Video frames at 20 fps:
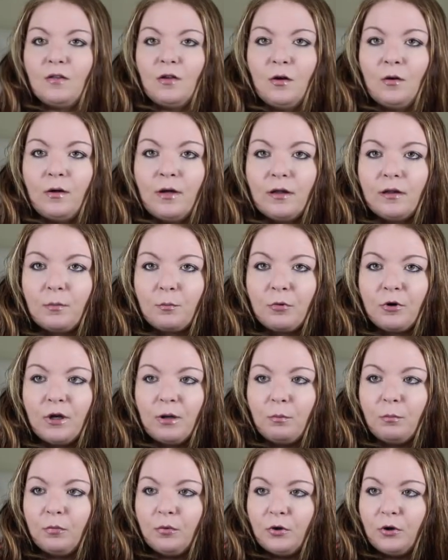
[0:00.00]
So it's
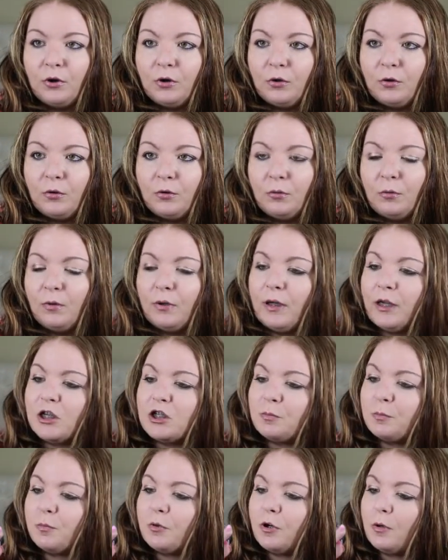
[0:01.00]
pretty
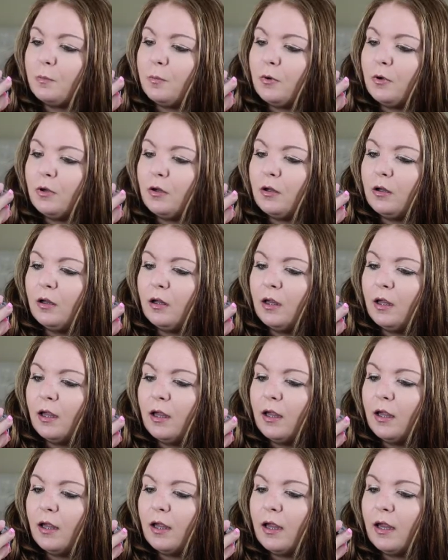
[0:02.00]
blue-ish purple
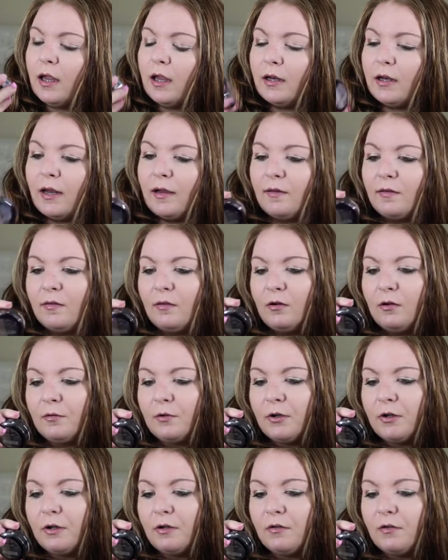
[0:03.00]
and a
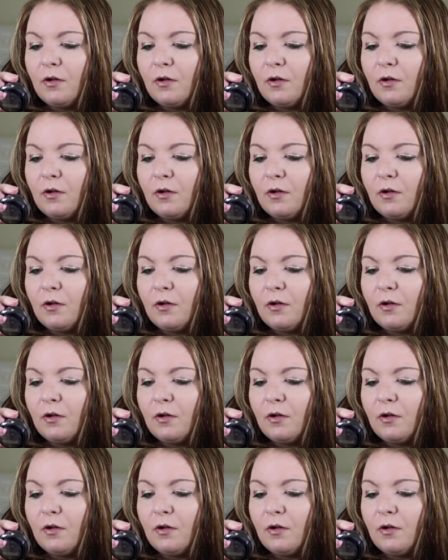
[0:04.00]
silver.